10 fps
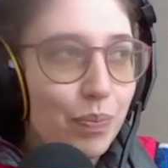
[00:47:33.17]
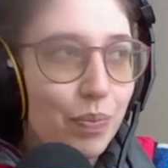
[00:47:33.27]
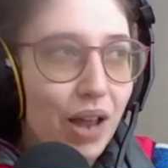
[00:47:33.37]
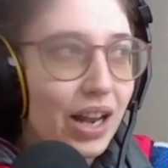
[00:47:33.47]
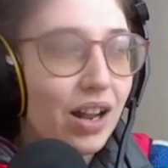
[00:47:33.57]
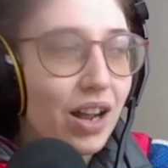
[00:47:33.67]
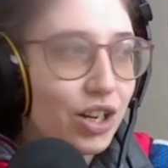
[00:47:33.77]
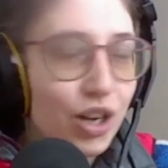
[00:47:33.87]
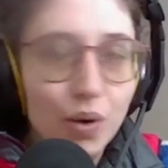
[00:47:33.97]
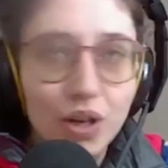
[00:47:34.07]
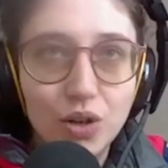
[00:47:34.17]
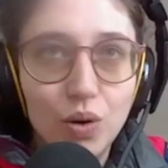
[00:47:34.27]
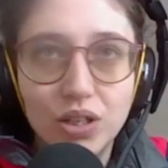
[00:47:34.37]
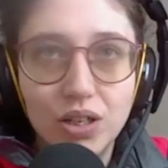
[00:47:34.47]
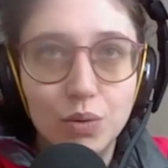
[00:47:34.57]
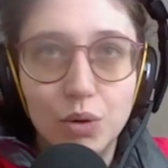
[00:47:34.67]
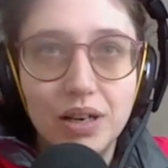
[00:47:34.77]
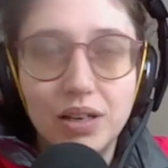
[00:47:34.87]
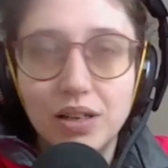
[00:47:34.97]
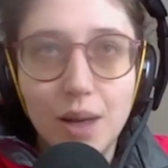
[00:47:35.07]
like I don't know a dog that doesn't want to